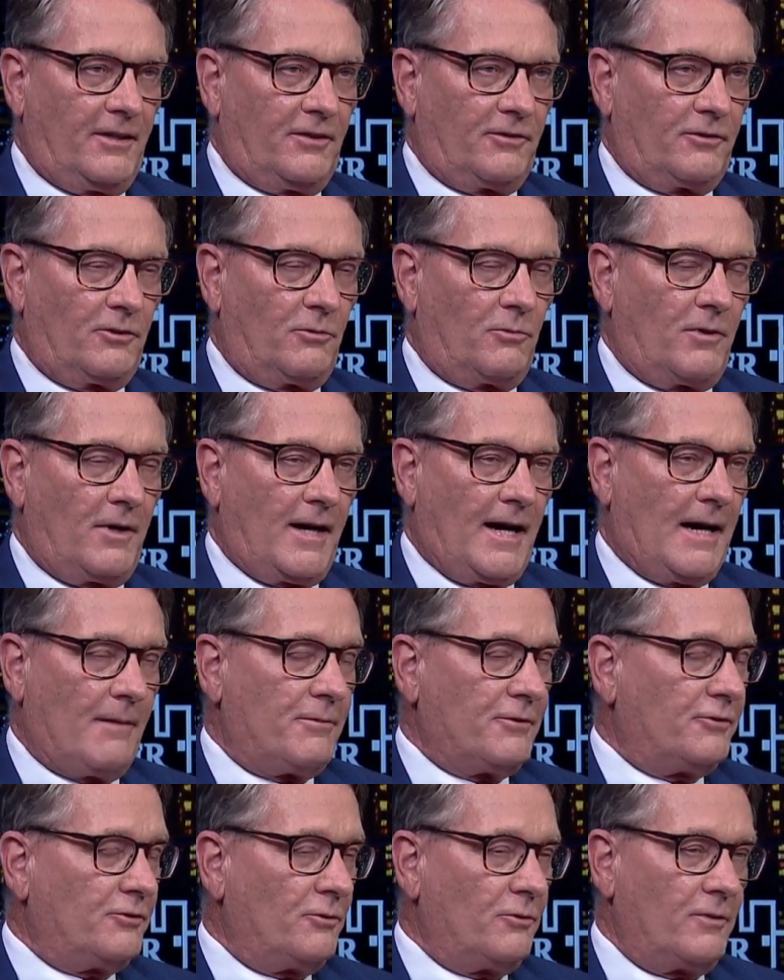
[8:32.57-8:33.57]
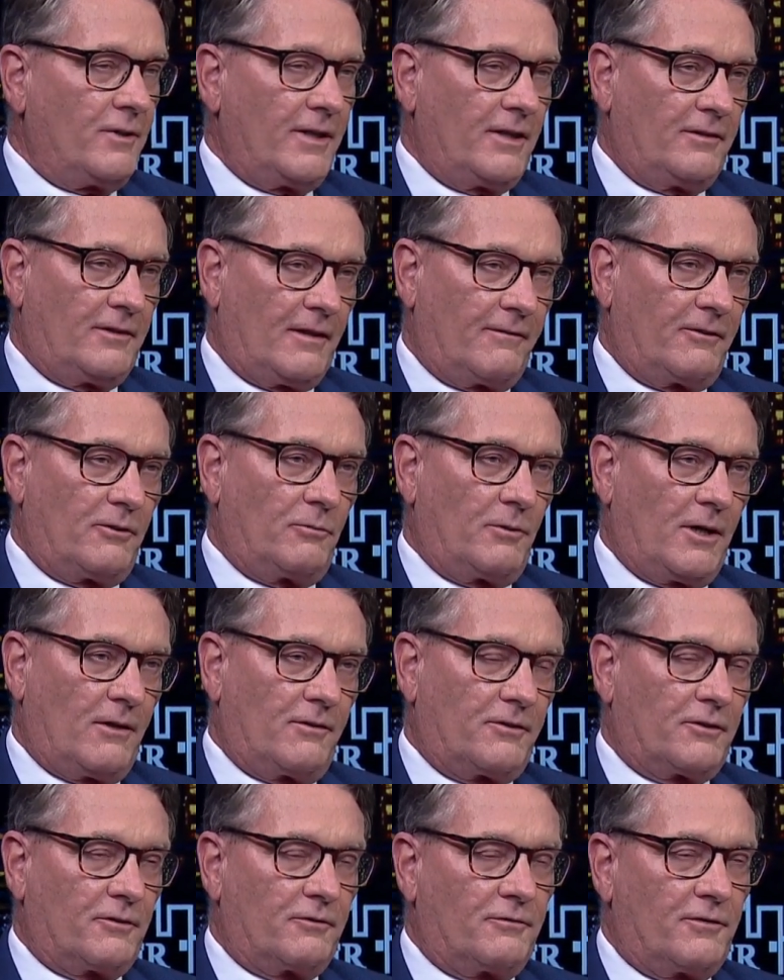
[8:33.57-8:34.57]
So opportunities everywhere.
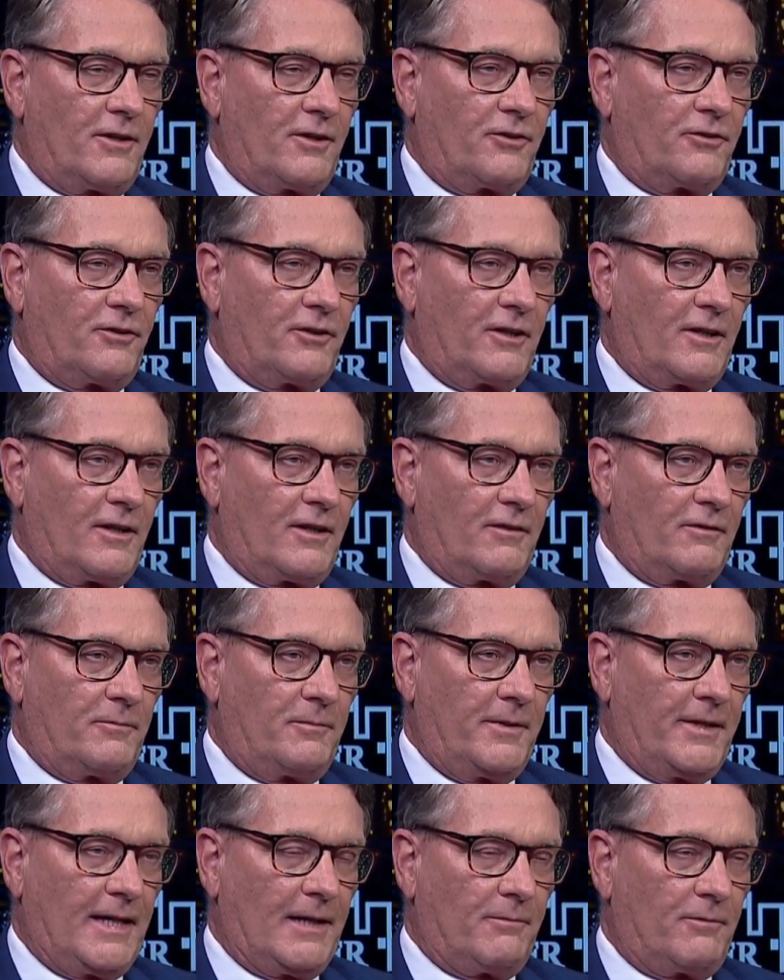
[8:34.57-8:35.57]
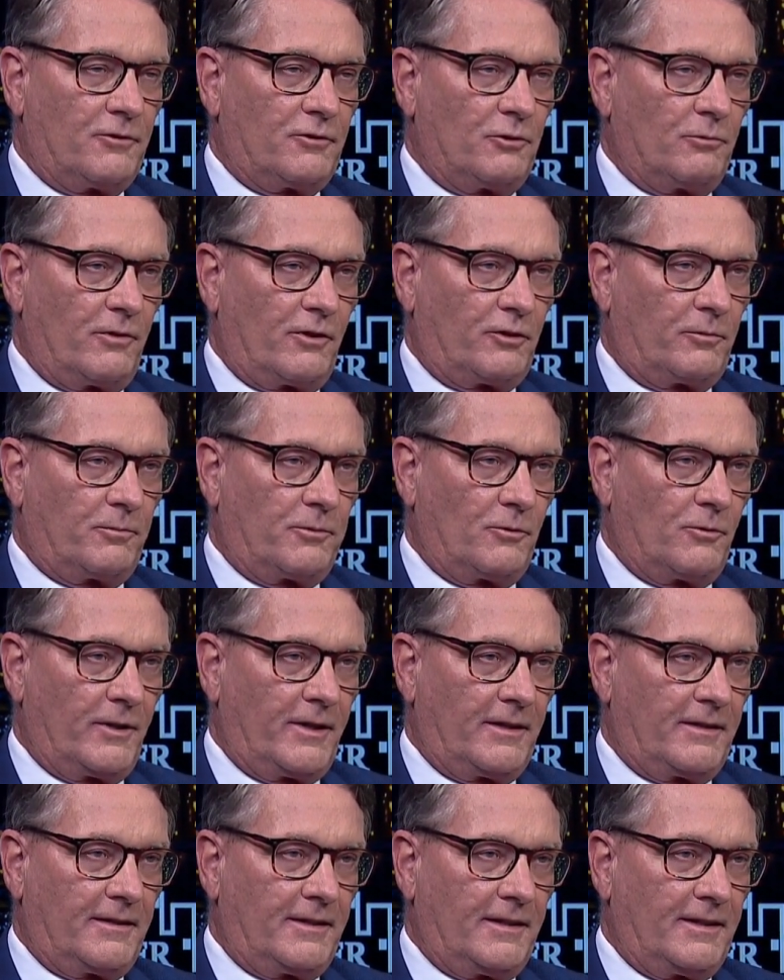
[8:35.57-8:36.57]
It's a function of being able to
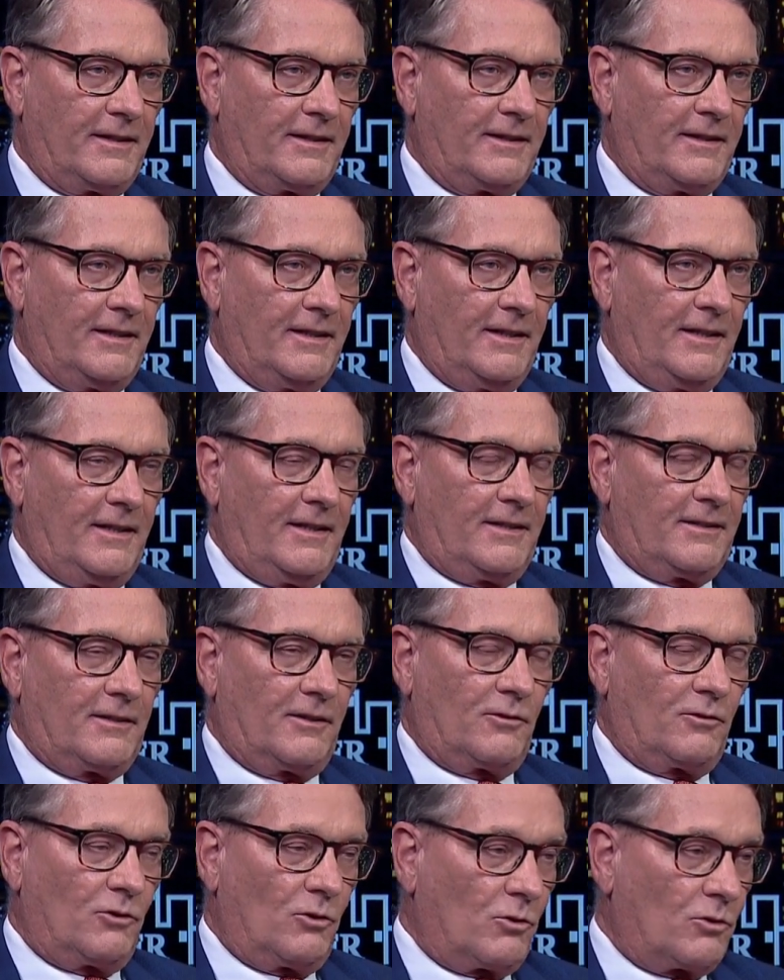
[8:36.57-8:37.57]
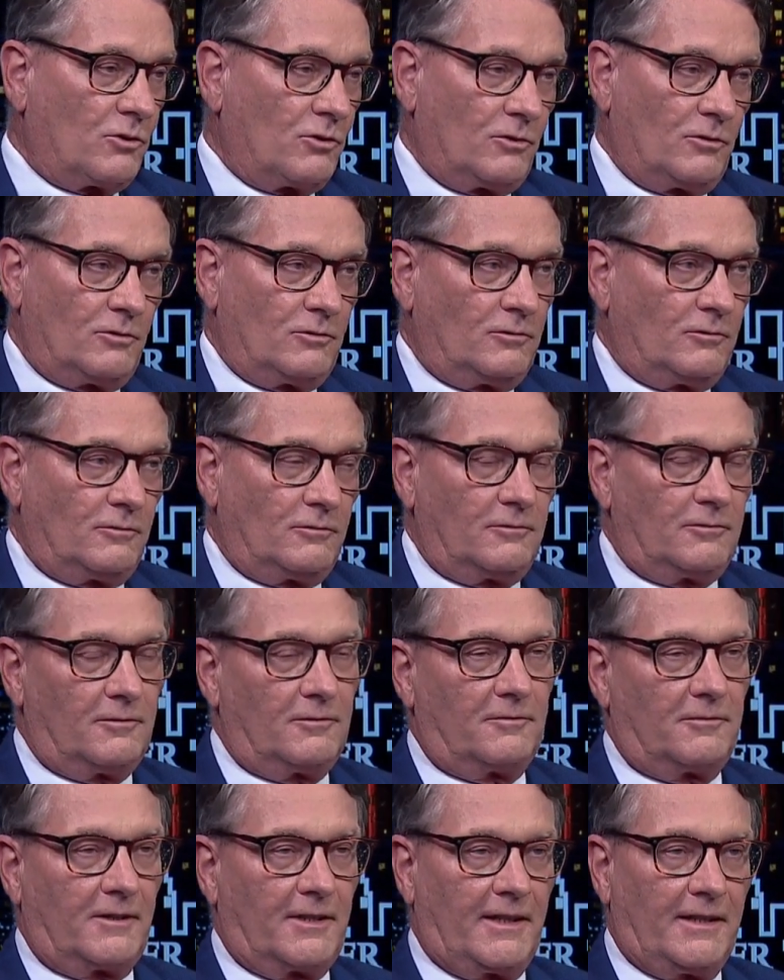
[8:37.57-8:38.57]
exploit the
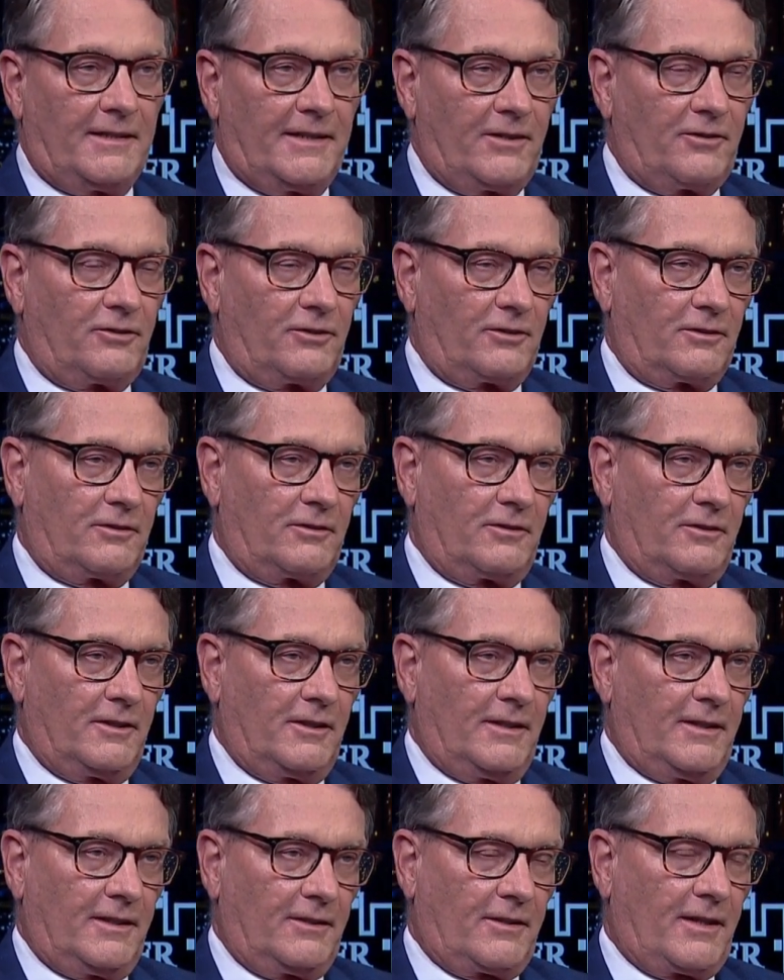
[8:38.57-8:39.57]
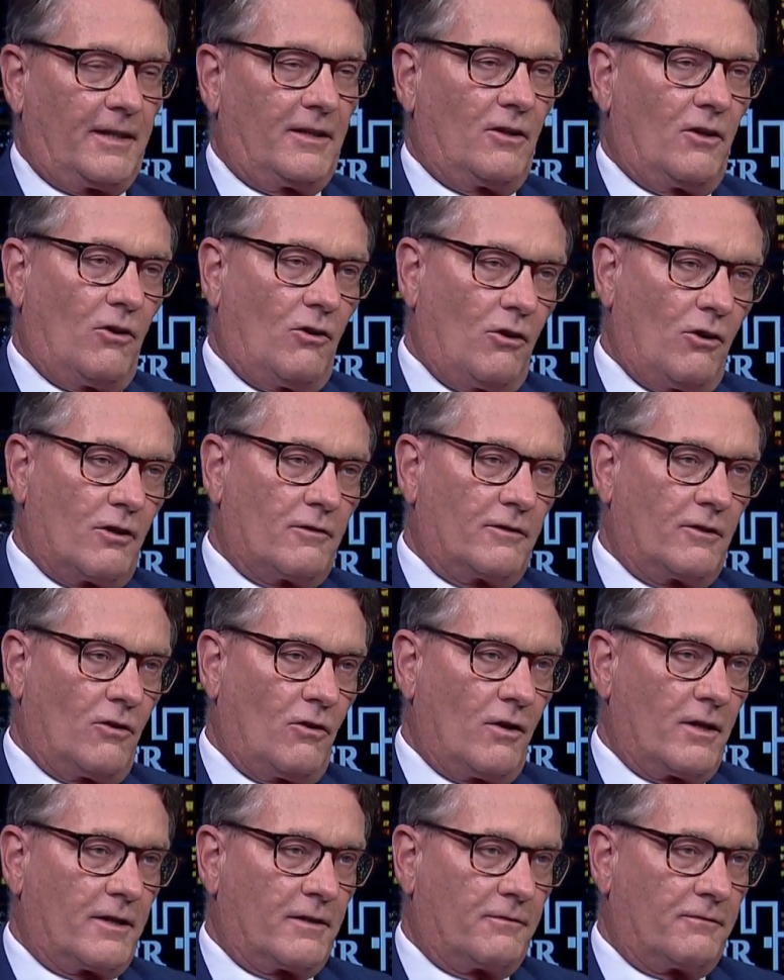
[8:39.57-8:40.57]
local conditions. It's getting harder and
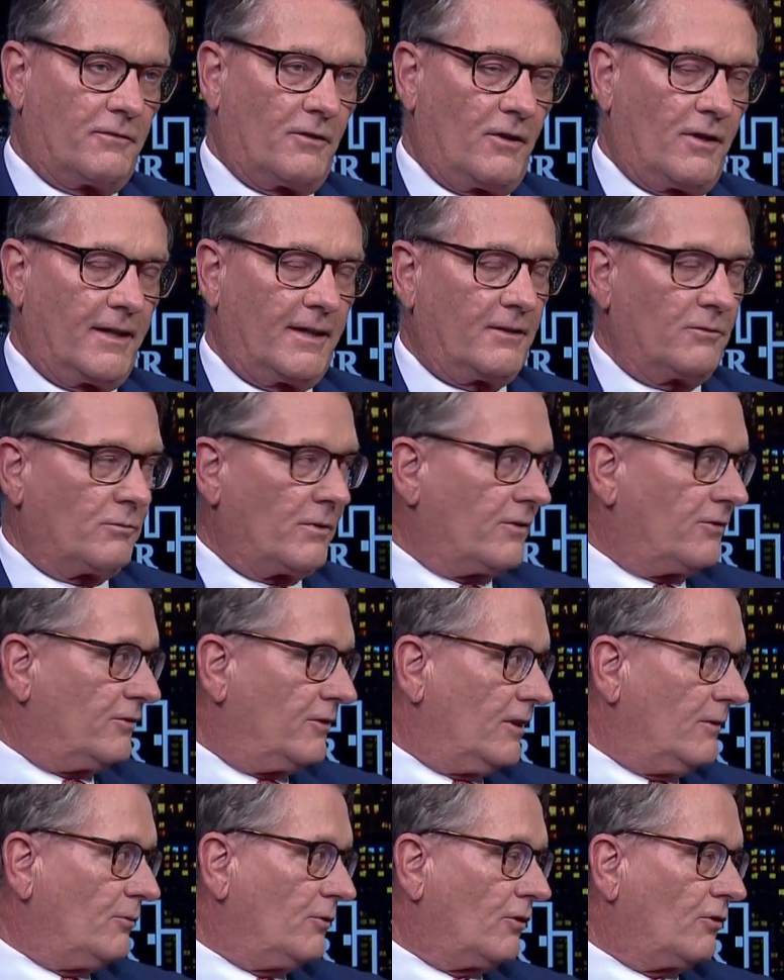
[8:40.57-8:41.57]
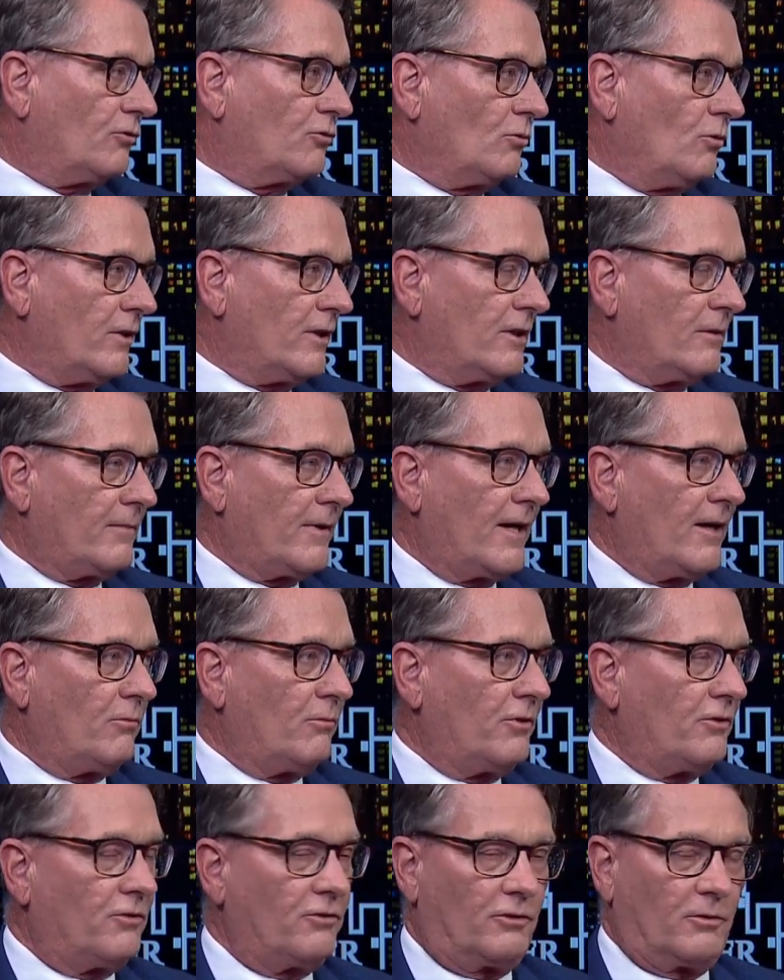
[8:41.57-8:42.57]
harder to find what Steve was just talking about,
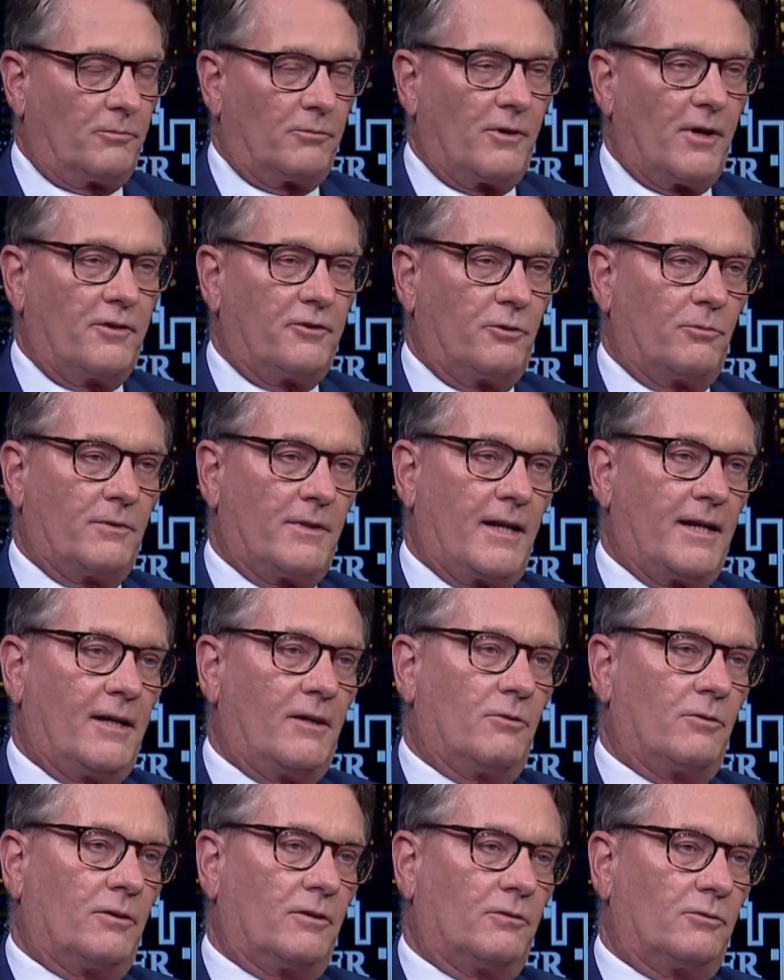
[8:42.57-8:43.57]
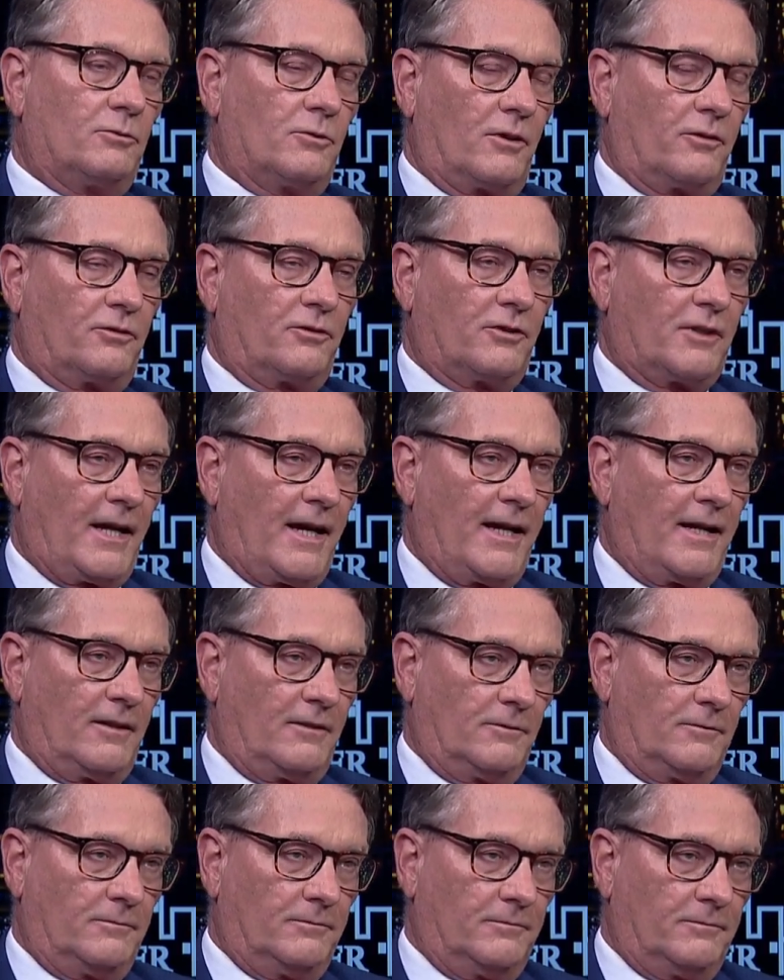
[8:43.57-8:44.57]
which is a project with any sort of scale.